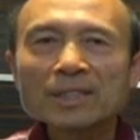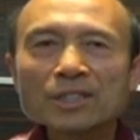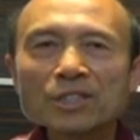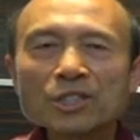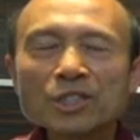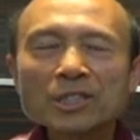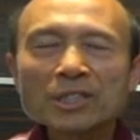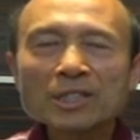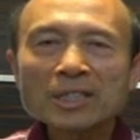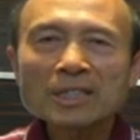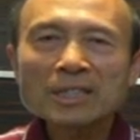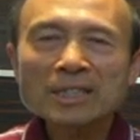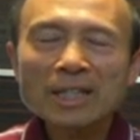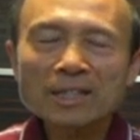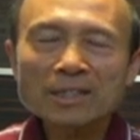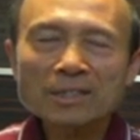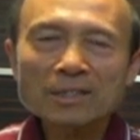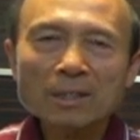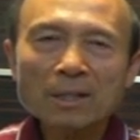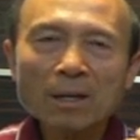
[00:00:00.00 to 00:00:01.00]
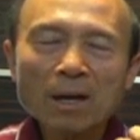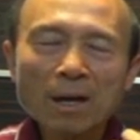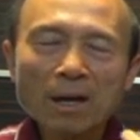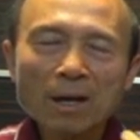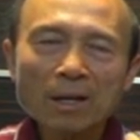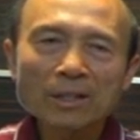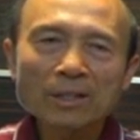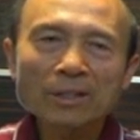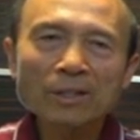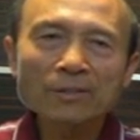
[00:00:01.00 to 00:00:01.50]
Jesus has the
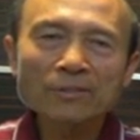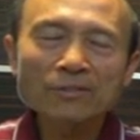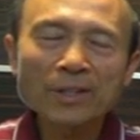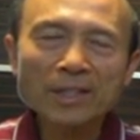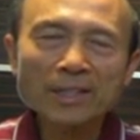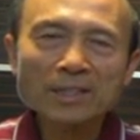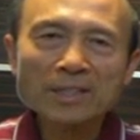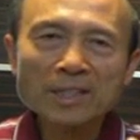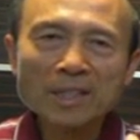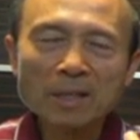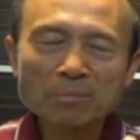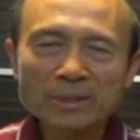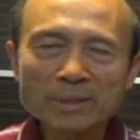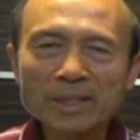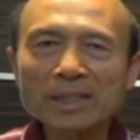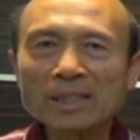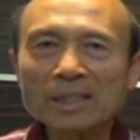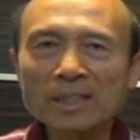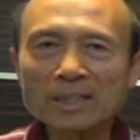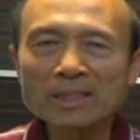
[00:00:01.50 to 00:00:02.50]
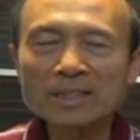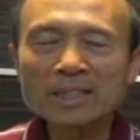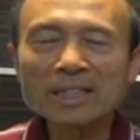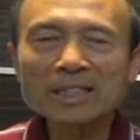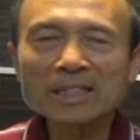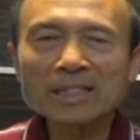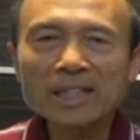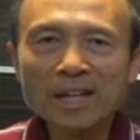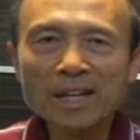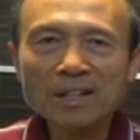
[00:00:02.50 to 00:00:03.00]
heart of accepting us.
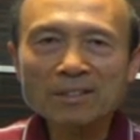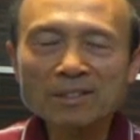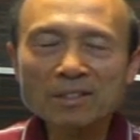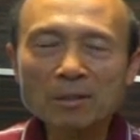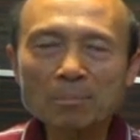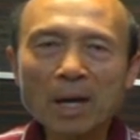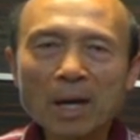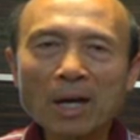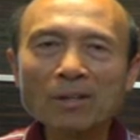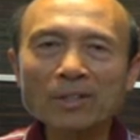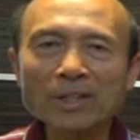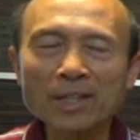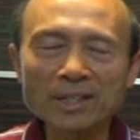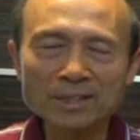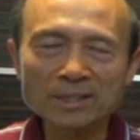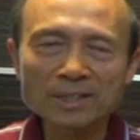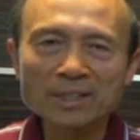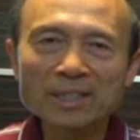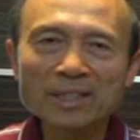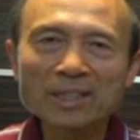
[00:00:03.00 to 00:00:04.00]
He cares about us.